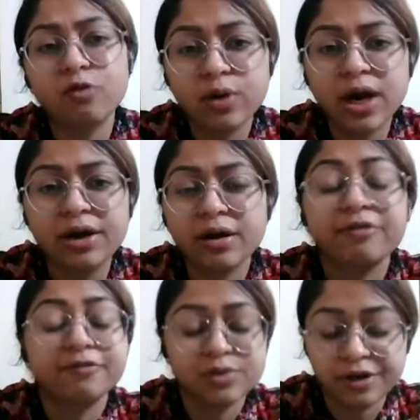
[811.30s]
400,
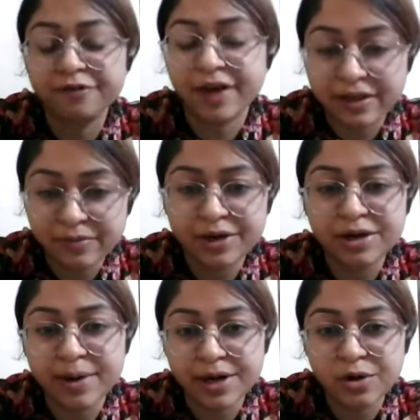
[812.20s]
sorry,
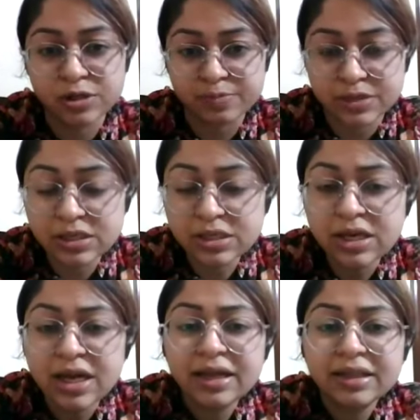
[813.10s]
500 bedded hospital,
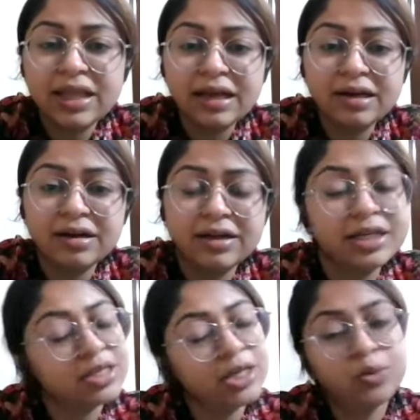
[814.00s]
then
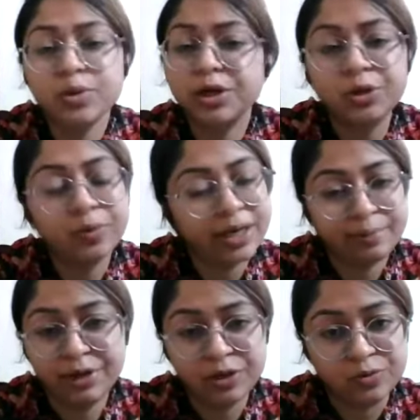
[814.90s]
it is equivalent to an
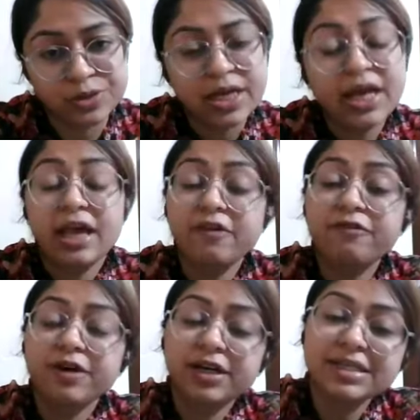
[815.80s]
MD course.
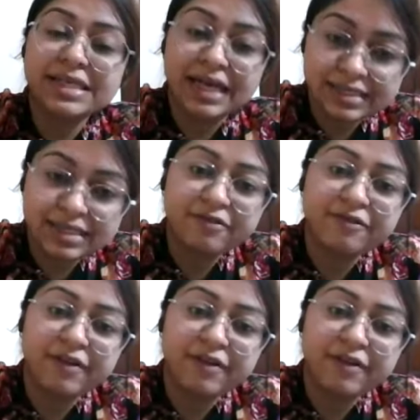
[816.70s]
If it is less than